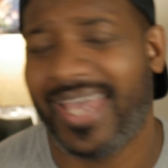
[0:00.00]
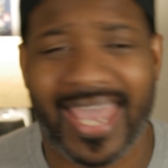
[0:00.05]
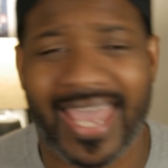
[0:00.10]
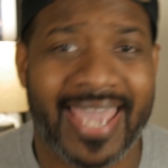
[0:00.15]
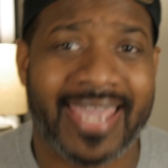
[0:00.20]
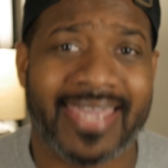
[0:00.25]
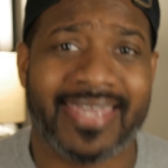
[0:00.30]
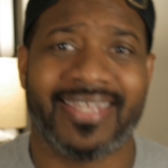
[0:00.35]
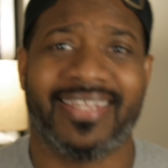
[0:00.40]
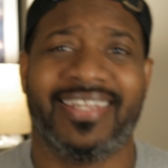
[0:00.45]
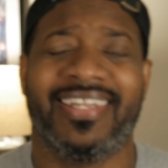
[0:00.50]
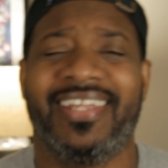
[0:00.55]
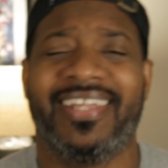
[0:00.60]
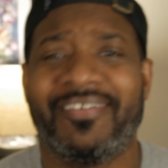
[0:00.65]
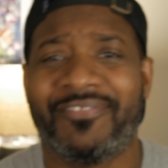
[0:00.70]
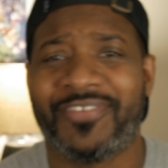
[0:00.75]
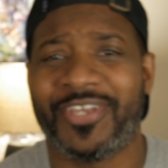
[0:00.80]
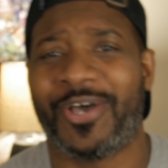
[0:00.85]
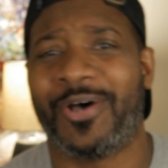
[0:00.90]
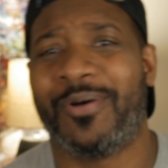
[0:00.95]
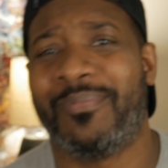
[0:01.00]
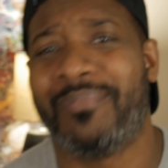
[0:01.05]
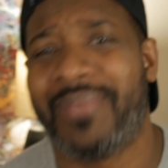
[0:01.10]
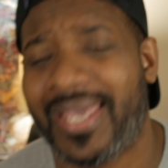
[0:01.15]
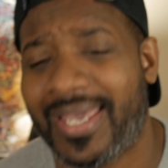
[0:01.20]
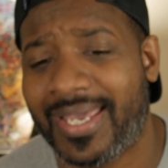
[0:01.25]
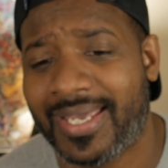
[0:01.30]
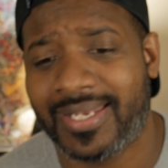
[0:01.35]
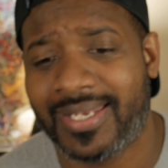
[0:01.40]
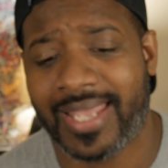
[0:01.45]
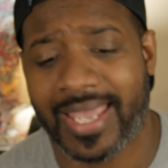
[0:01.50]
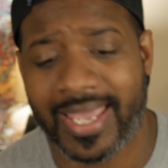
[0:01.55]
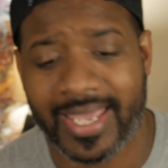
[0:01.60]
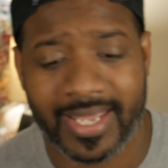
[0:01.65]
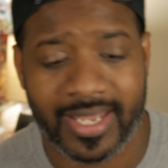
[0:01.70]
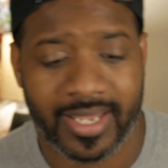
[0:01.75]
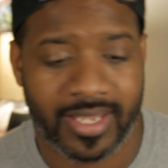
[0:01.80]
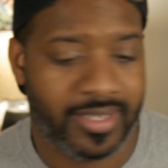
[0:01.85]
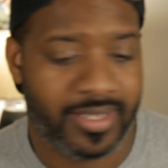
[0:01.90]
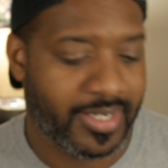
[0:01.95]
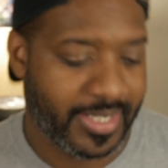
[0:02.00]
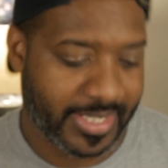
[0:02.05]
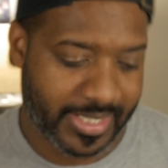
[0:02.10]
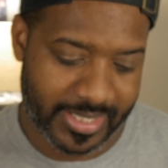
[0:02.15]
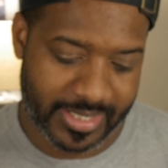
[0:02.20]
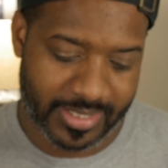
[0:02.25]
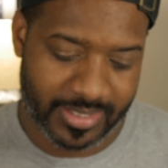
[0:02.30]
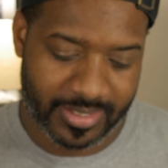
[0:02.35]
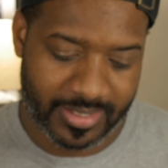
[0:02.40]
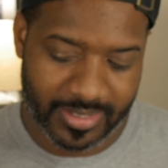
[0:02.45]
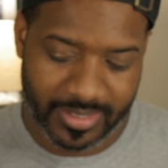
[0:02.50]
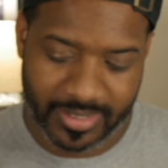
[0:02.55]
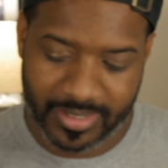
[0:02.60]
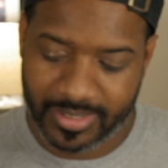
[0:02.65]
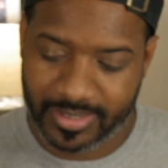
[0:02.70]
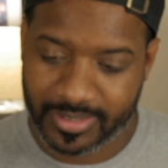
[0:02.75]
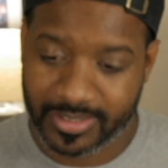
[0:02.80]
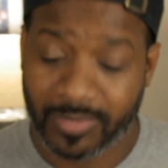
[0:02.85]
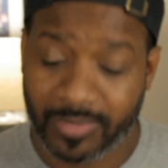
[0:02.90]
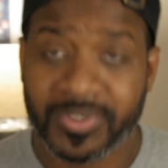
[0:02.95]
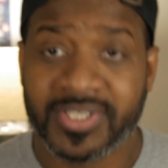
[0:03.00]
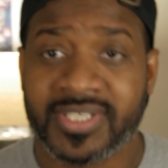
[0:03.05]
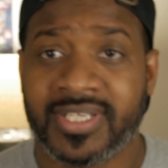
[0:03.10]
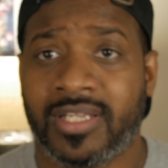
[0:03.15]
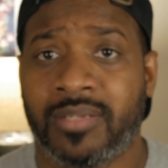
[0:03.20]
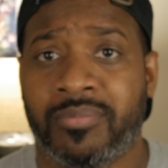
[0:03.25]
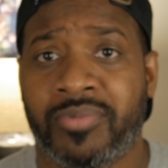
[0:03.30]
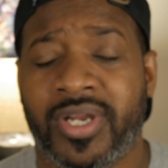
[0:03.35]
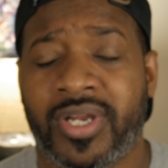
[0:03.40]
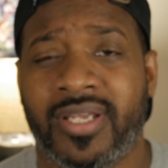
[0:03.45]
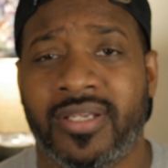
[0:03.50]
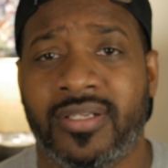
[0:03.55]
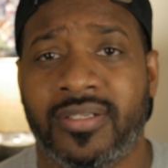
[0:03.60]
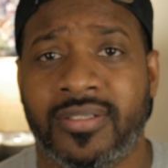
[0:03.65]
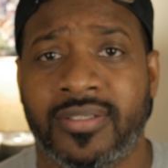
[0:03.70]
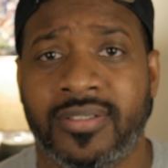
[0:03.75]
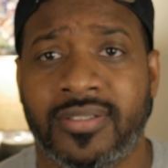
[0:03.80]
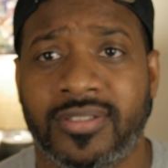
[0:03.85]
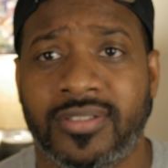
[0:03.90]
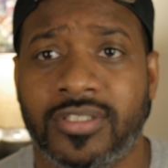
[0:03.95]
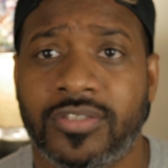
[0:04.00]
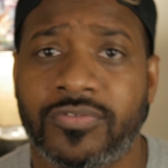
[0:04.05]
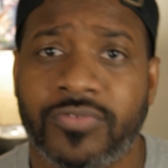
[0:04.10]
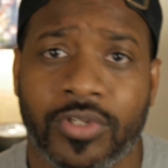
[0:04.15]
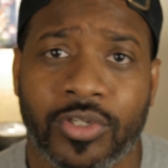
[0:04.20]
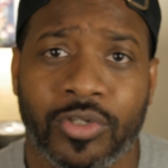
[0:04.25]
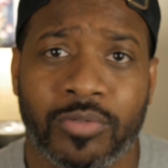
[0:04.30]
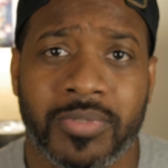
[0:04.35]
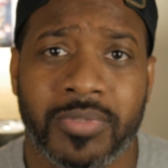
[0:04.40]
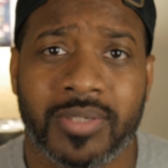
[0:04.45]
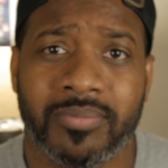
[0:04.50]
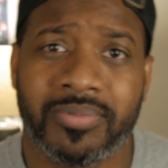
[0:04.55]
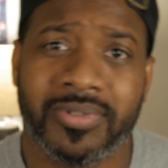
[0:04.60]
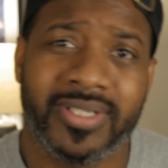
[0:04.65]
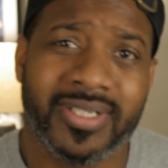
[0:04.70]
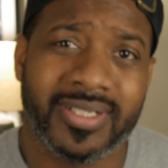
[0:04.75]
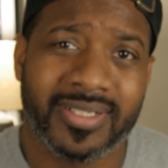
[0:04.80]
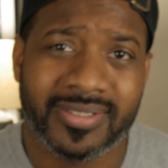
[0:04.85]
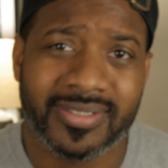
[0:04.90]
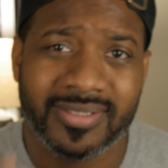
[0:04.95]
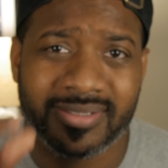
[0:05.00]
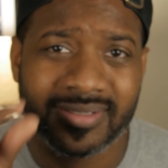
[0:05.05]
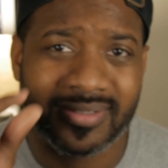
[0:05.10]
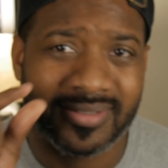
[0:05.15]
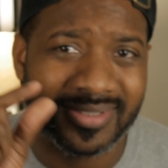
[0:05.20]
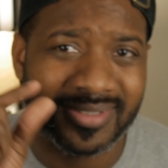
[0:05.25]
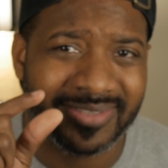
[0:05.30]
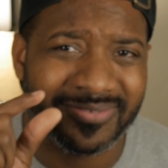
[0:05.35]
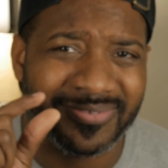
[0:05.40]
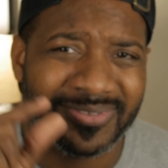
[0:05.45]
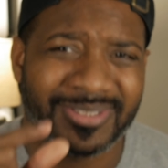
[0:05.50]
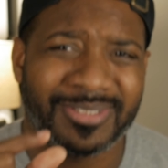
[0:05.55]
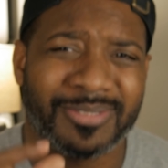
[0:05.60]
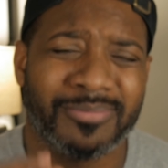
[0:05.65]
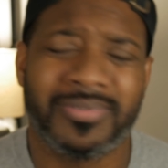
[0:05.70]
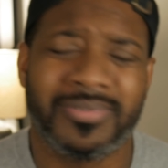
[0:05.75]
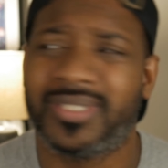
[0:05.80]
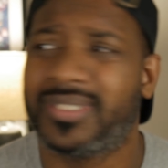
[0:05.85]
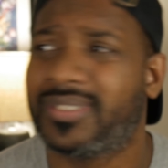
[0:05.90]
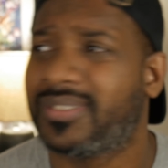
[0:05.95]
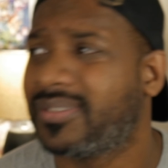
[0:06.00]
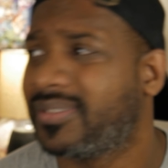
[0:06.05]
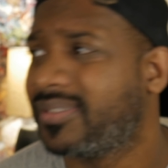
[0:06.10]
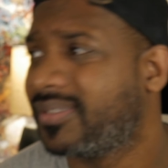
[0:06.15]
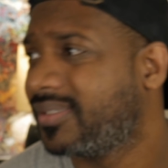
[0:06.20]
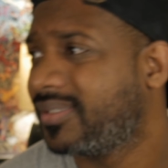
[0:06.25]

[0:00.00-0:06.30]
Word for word: Hey, love y'all, man. And can we celebrate just for a little bit, please? Just for a little bit.